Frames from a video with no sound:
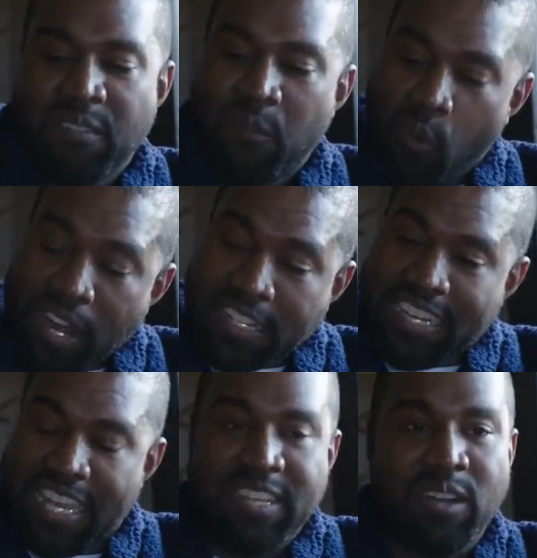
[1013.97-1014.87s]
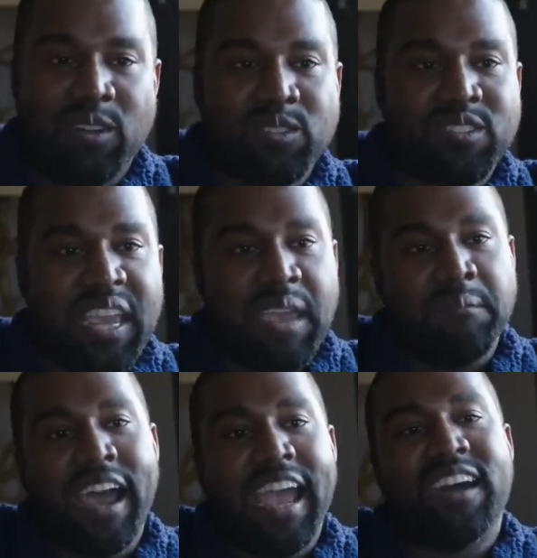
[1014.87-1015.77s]
One gate goes, and
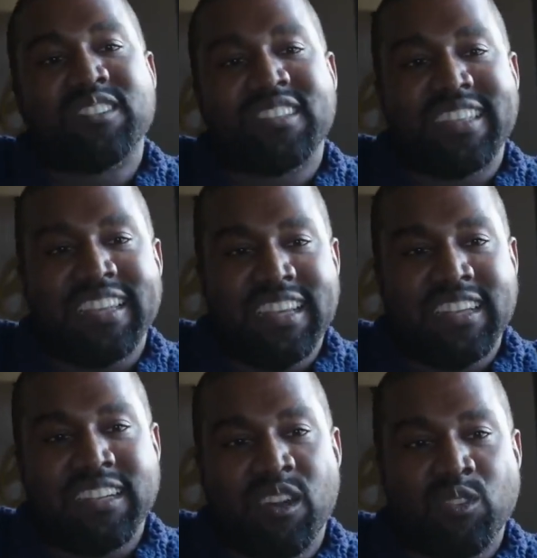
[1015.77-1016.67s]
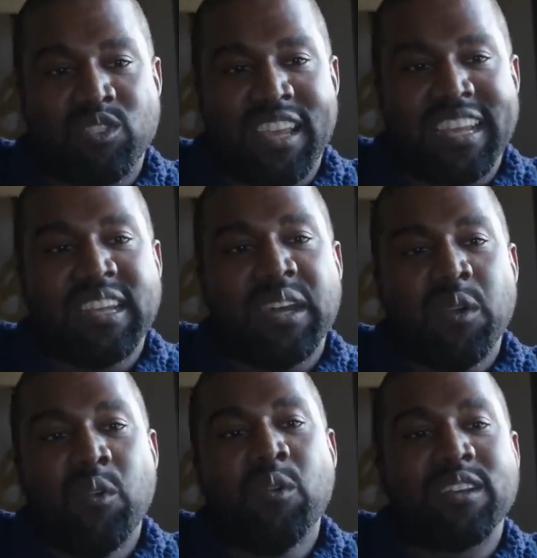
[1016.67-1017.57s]
my house is at the end of the cul-de-sac.
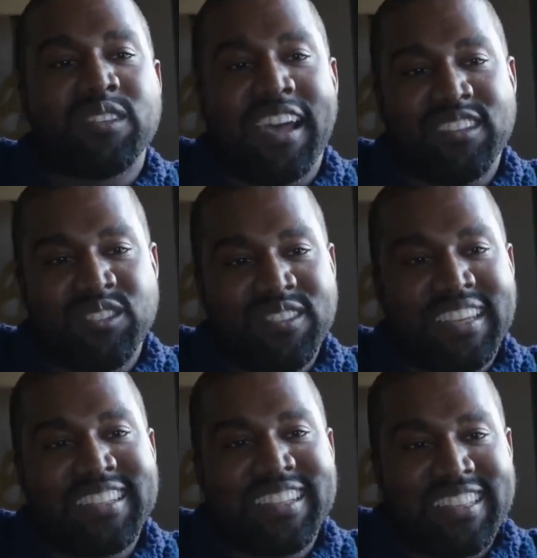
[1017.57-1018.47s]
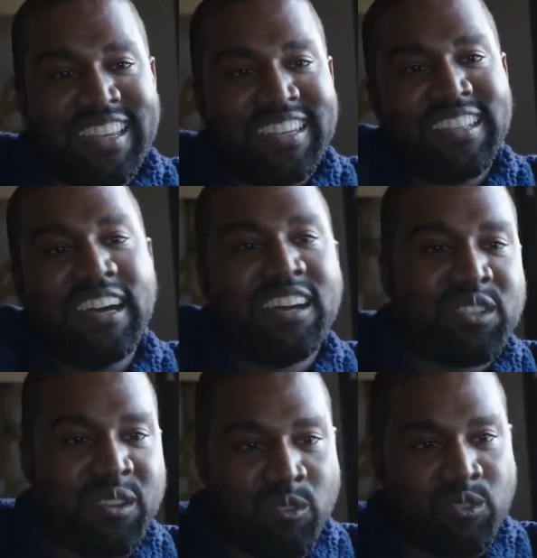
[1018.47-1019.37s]
Who else's house do you think is at the end of the
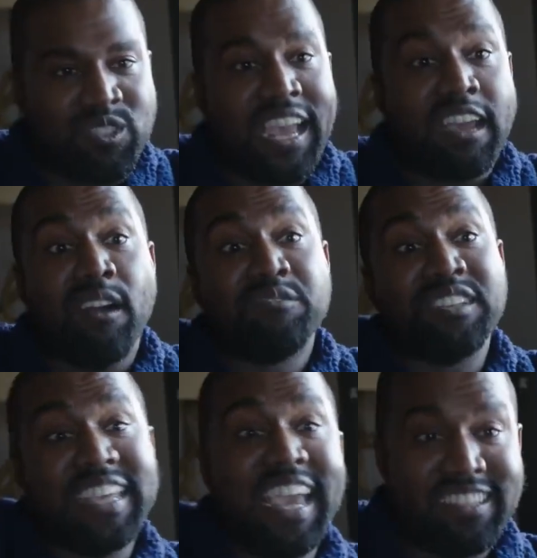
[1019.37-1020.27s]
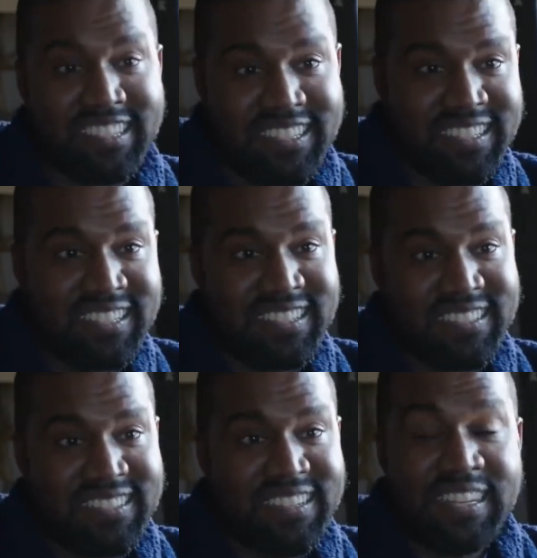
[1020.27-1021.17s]
other cul-de-sac of the gate?
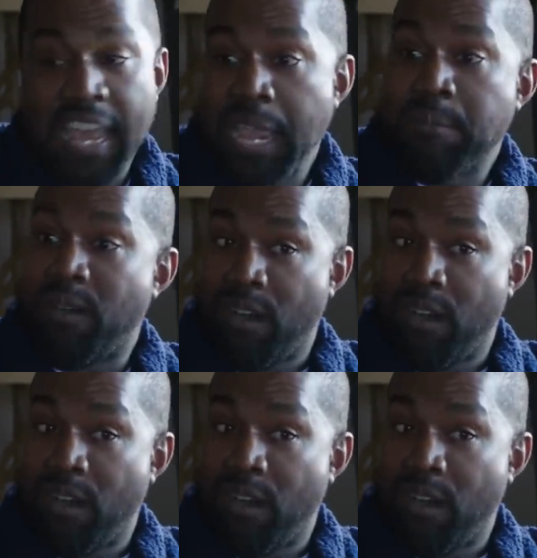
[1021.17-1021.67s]
The name